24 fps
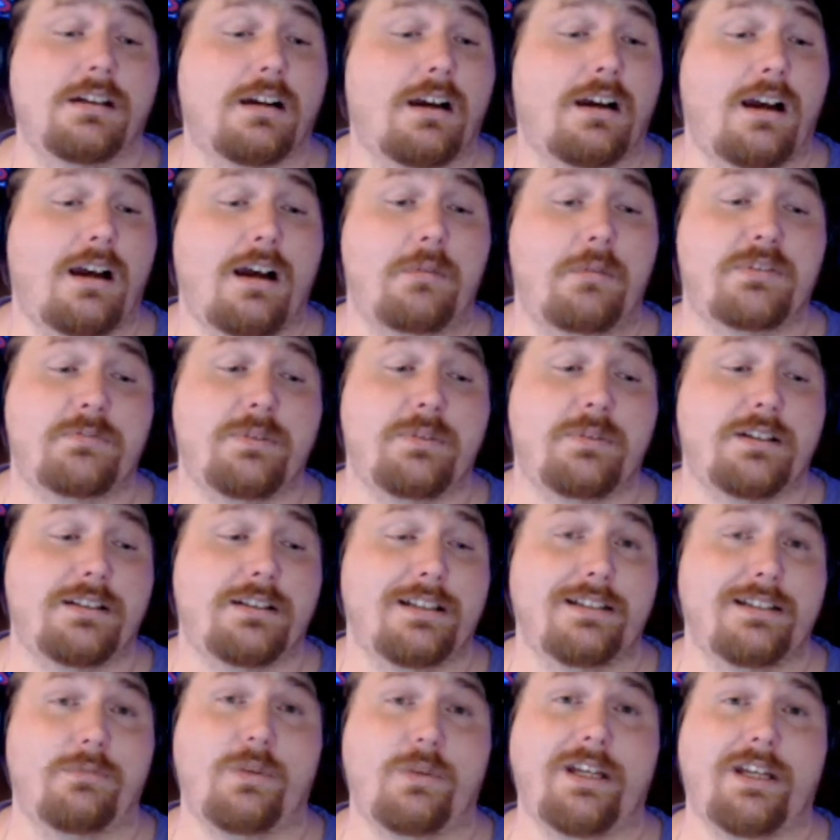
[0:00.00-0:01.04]
I'm spending the
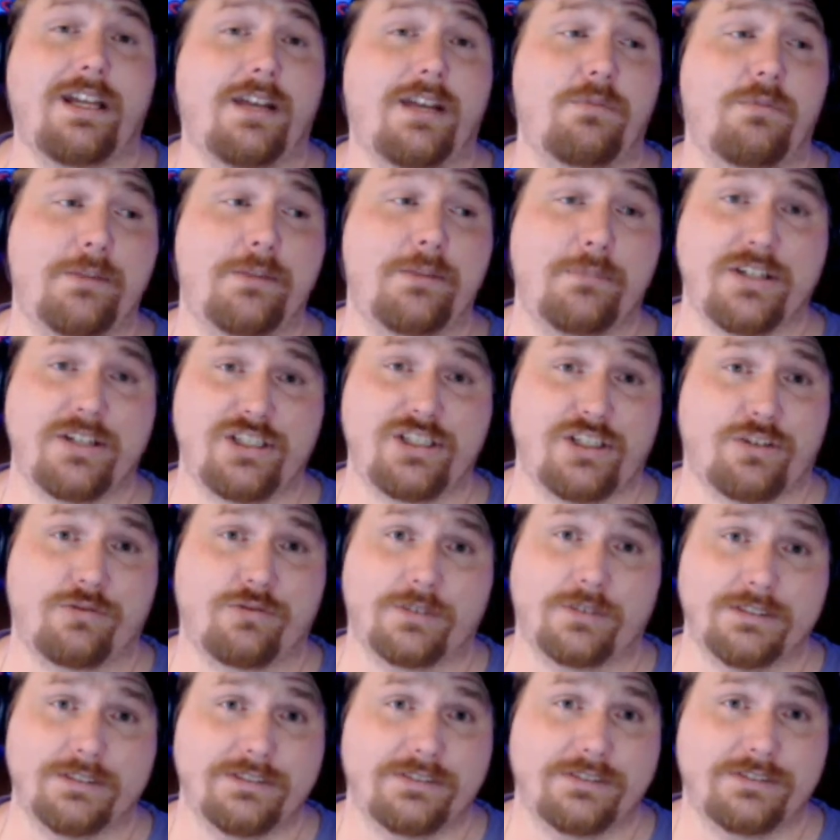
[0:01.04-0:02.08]
weekend with my
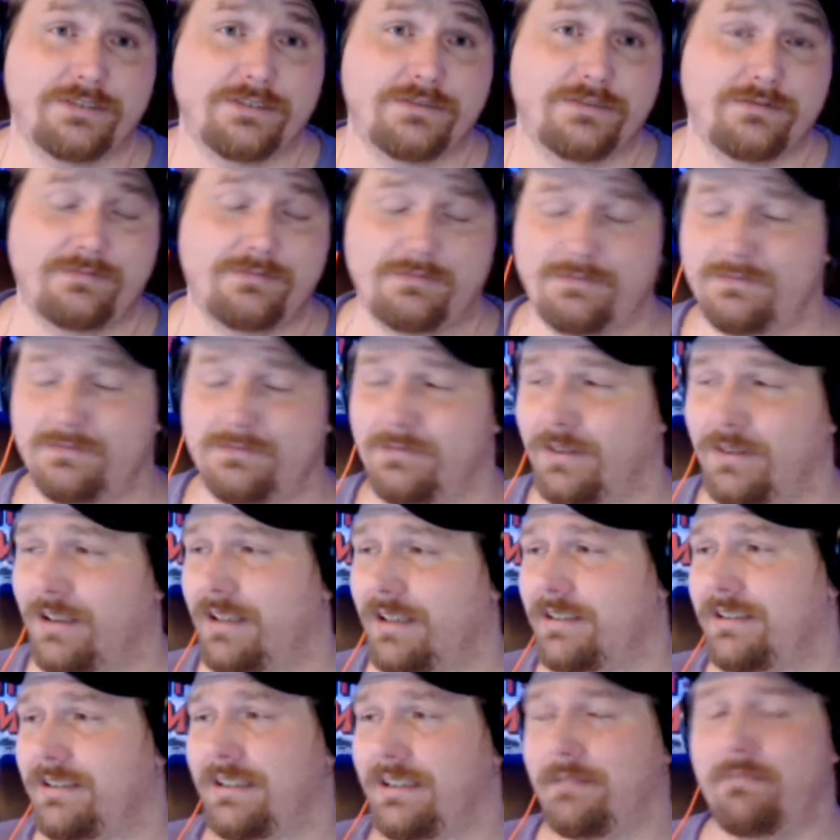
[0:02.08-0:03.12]
children's. We're gonna
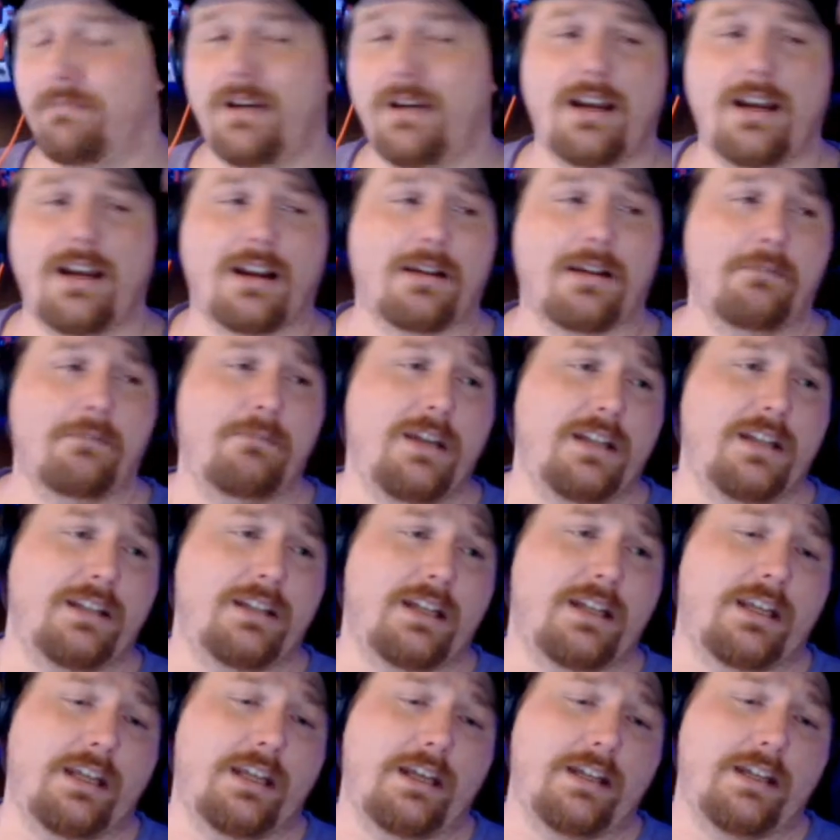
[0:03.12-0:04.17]
sit back, me and the
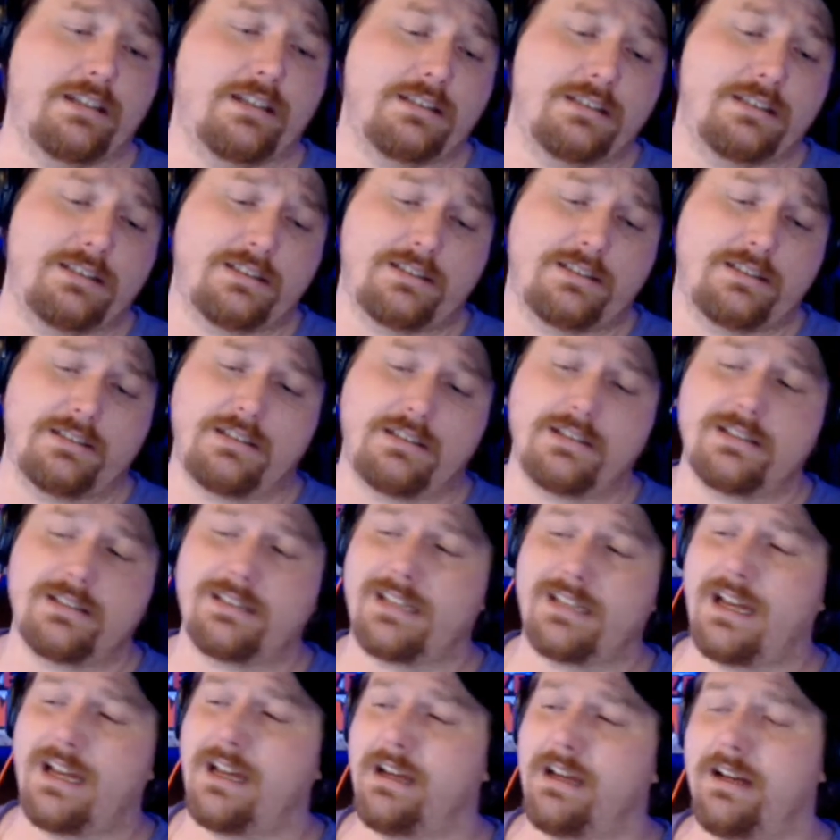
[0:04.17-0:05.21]
kids
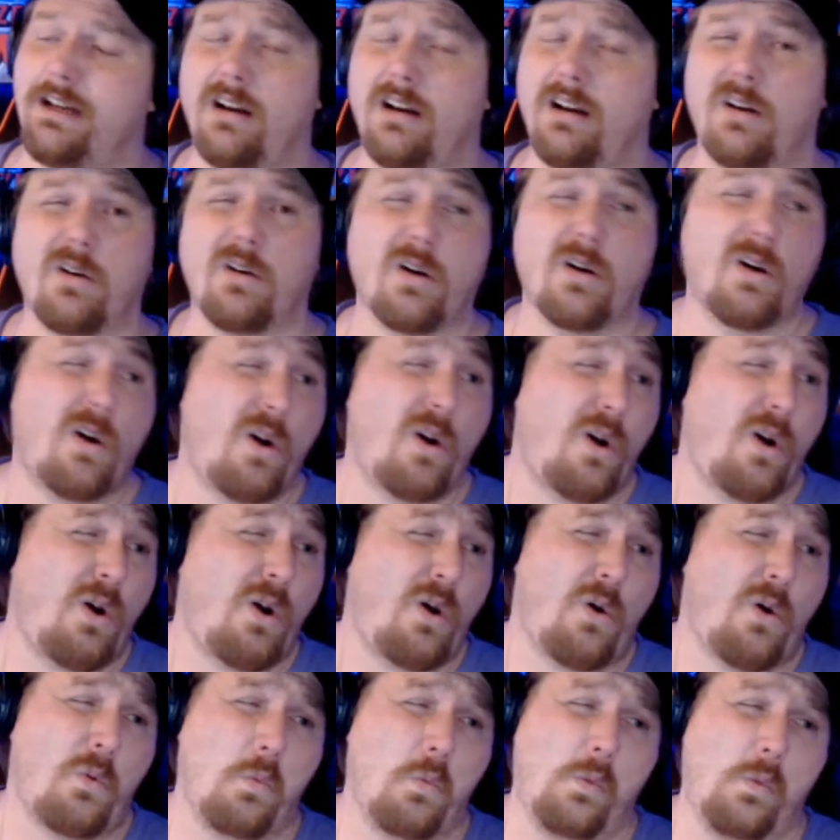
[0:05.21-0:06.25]
sat here.
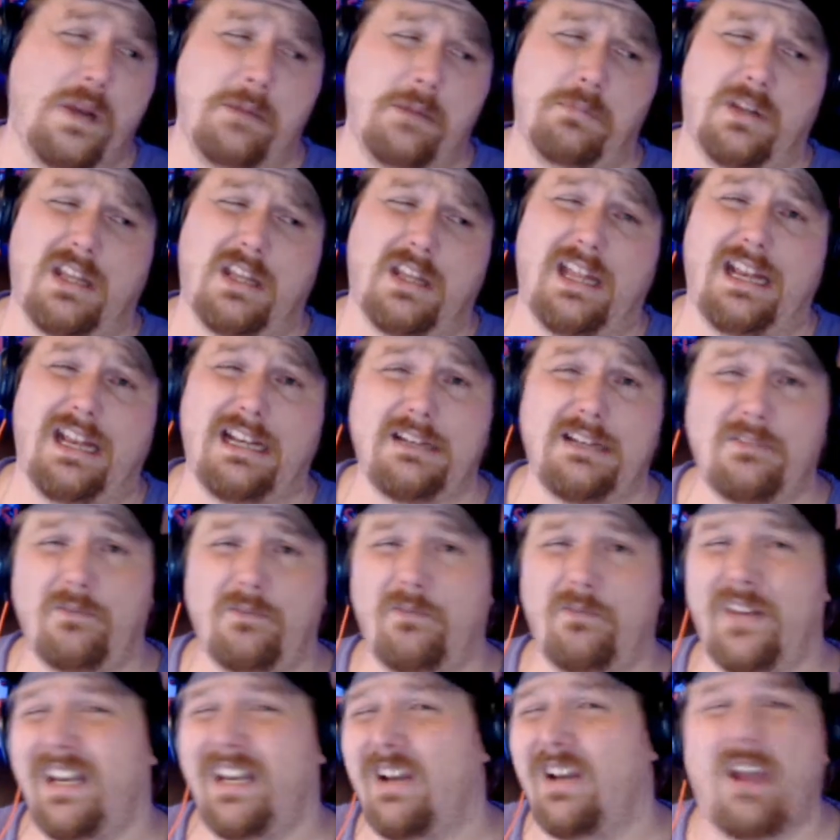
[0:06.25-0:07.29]
We played
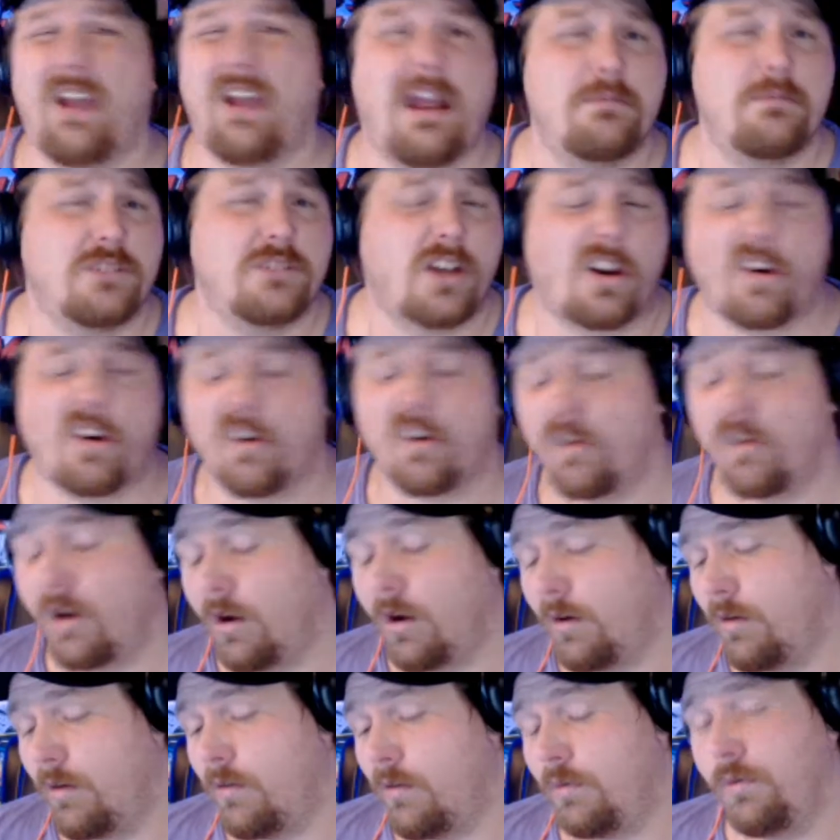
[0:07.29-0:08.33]
video games on our
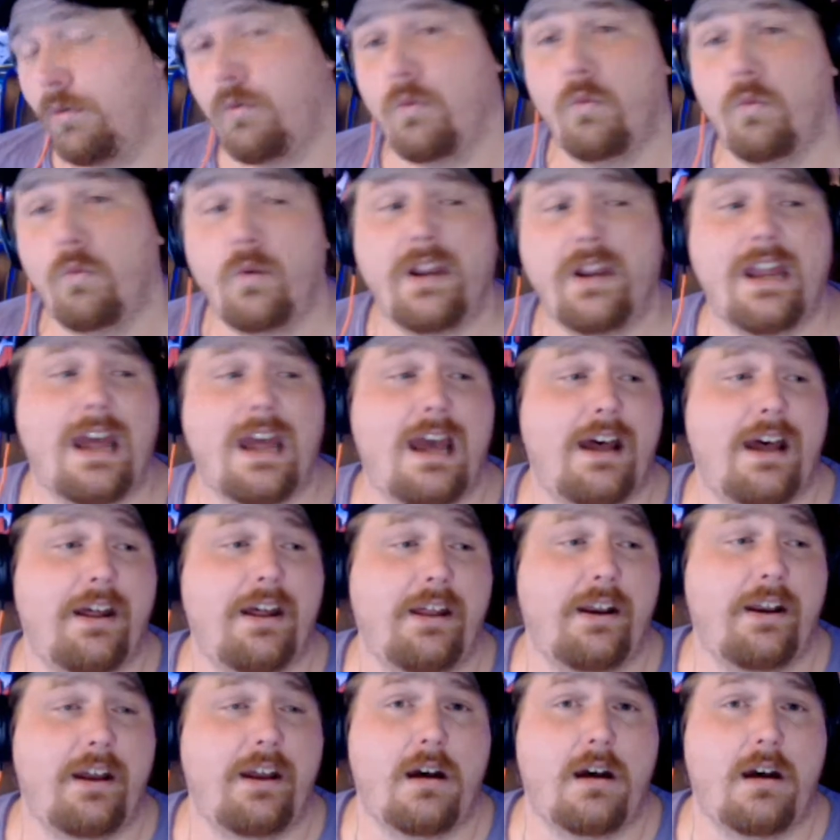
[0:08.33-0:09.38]
own. We
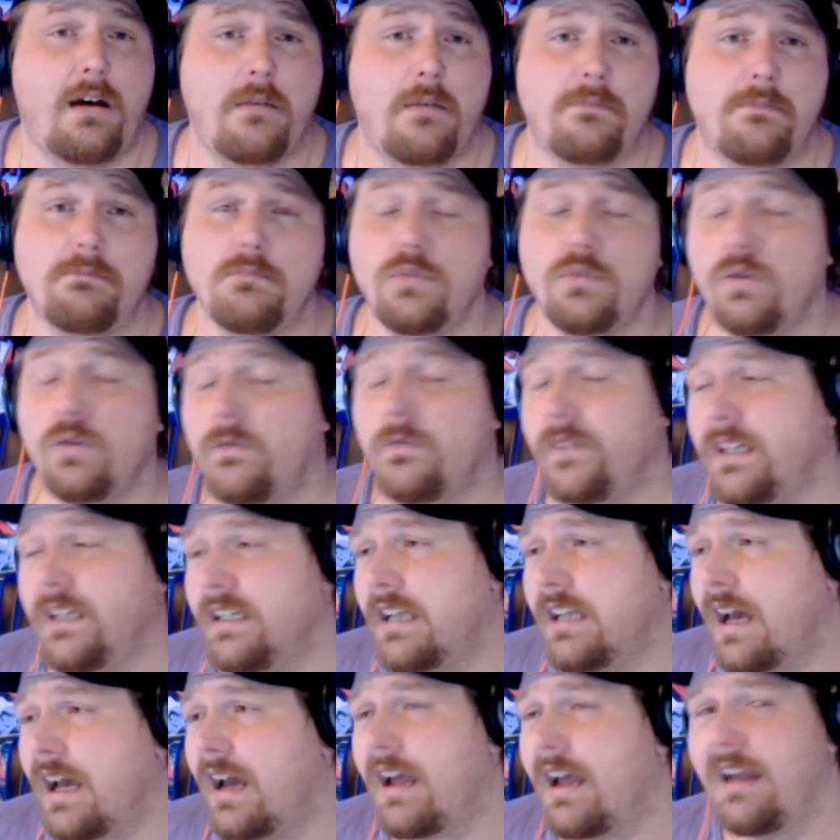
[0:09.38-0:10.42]
had a movie
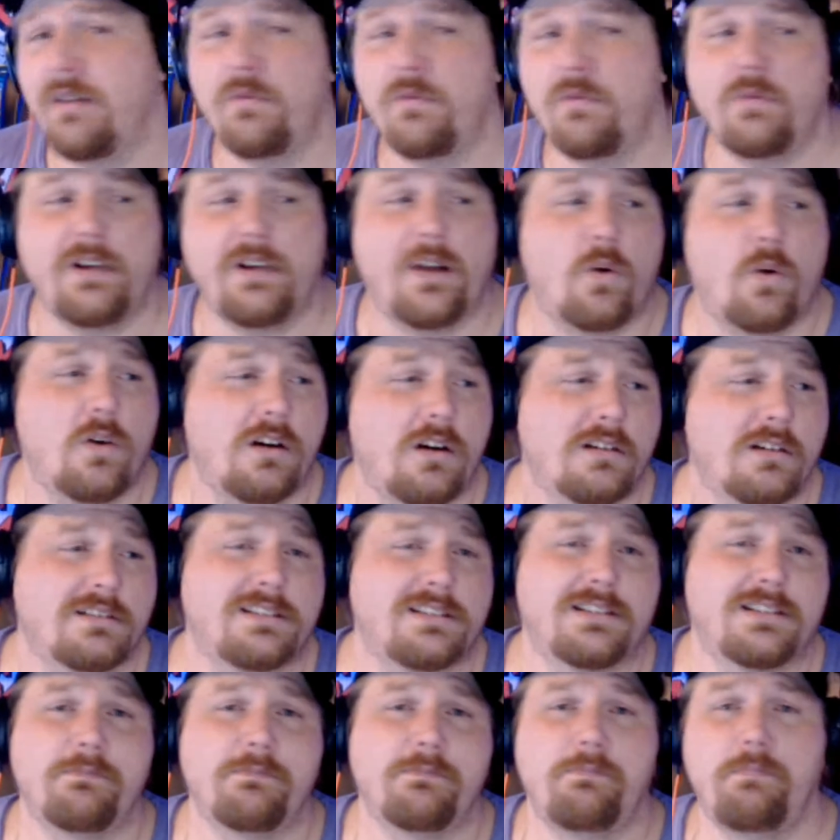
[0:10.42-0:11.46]
night. We ordered
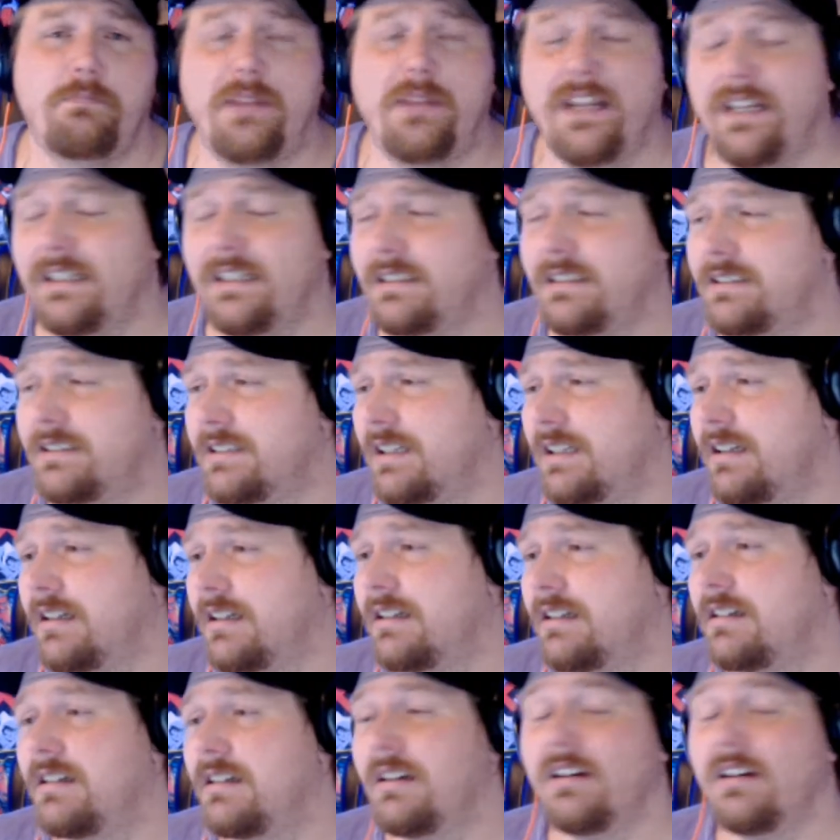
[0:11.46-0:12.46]
some pizza.